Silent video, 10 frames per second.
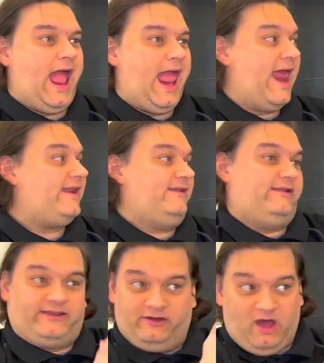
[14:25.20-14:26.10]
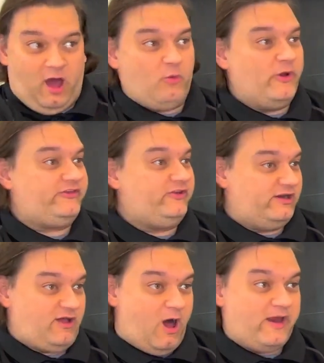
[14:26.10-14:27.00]
And did
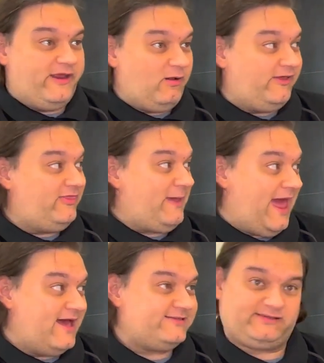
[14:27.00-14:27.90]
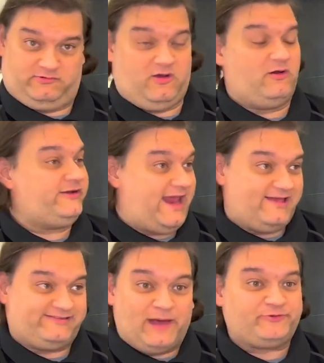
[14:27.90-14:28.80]
God heal in the past? Oh,
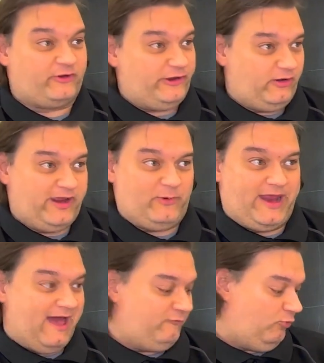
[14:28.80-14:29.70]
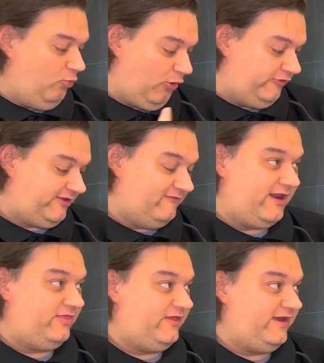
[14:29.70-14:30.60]
yes, absolutely. We have words of
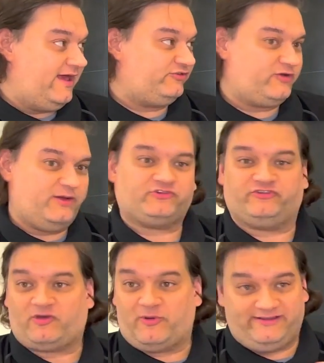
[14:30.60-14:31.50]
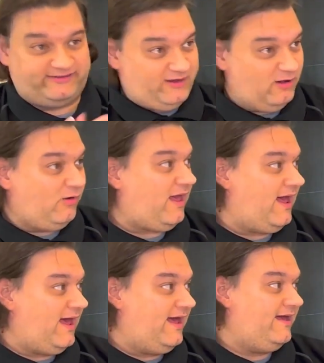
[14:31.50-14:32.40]
it in the scripture. So he still
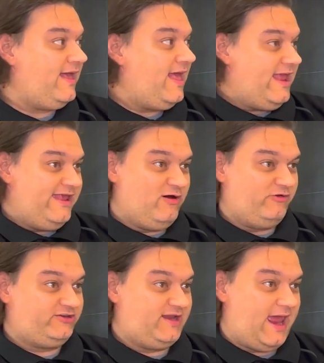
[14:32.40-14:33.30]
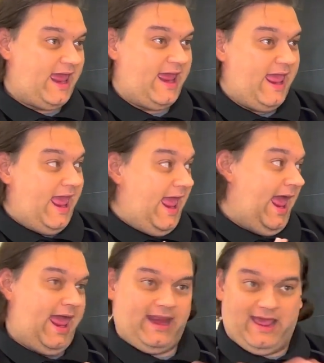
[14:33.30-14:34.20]
heals today.
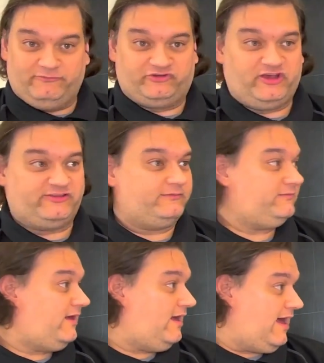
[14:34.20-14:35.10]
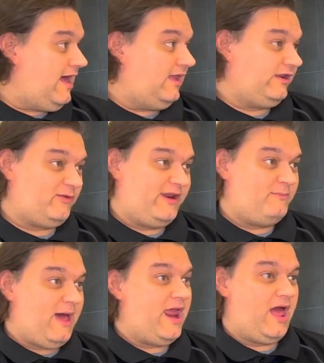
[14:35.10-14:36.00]
And just a little bit
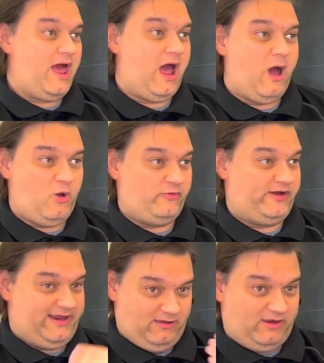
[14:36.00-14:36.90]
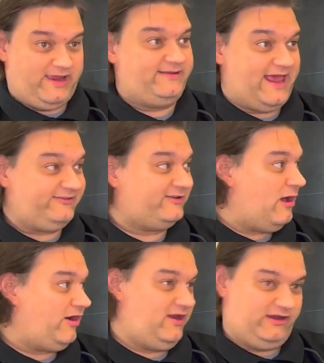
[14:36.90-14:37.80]
of my own healing
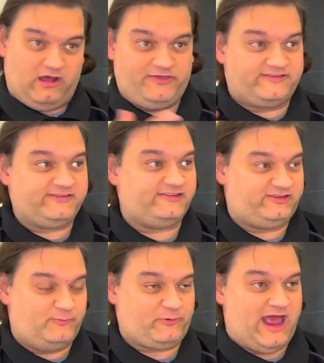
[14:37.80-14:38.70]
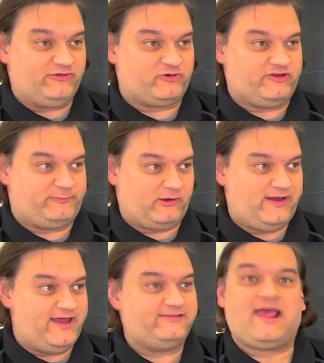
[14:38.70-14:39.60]
testimony. You know, this is a supernatural
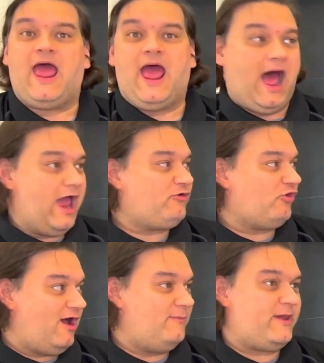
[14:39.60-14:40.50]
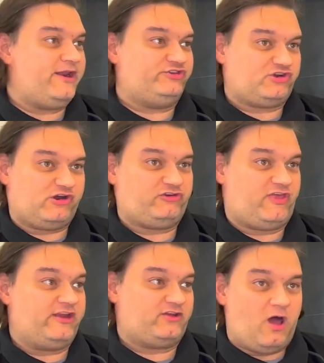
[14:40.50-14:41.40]
experience. I grew up in a church
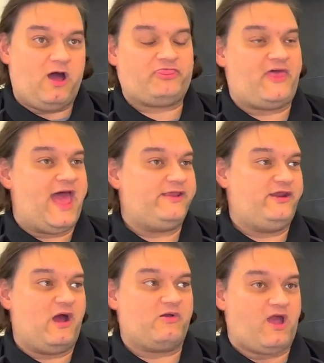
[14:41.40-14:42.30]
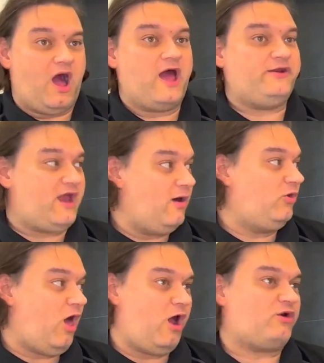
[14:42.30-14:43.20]
that taught that, you know, God no
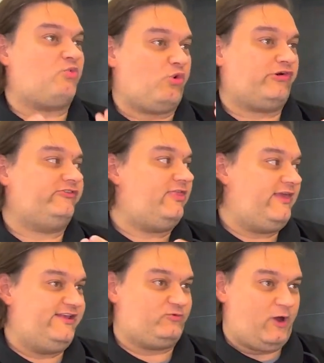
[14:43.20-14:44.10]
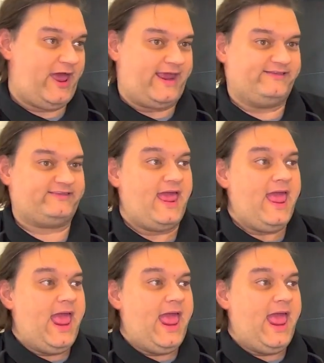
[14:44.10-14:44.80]
longer works in these ways.